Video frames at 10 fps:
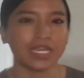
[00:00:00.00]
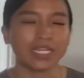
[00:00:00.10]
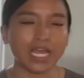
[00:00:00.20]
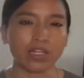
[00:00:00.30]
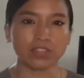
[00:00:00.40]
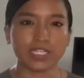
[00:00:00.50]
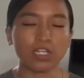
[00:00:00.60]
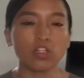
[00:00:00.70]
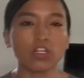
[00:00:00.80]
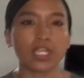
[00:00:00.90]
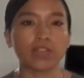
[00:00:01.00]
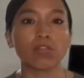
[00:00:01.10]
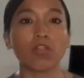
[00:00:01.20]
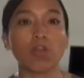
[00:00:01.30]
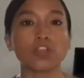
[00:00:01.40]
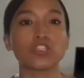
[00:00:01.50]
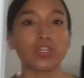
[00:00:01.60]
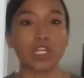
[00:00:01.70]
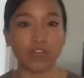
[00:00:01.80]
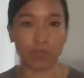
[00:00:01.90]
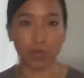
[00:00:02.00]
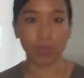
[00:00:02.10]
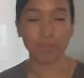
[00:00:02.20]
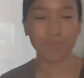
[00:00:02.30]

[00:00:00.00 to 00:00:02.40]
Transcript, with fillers: Now let's take a look at the large living room.